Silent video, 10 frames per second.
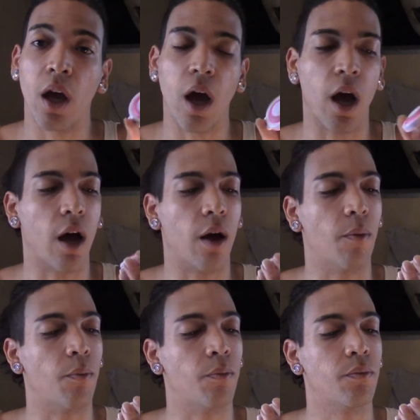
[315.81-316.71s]

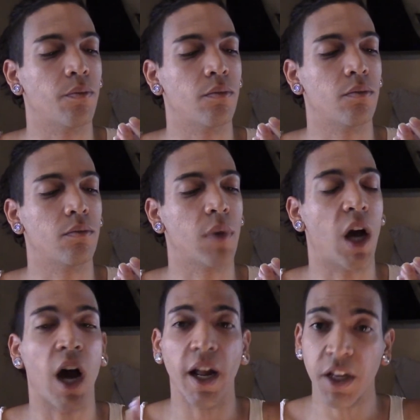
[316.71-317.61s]

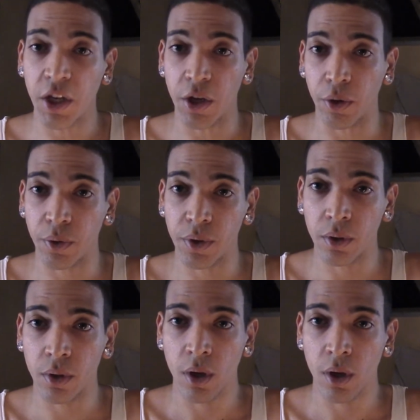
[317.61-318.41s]
hot hues.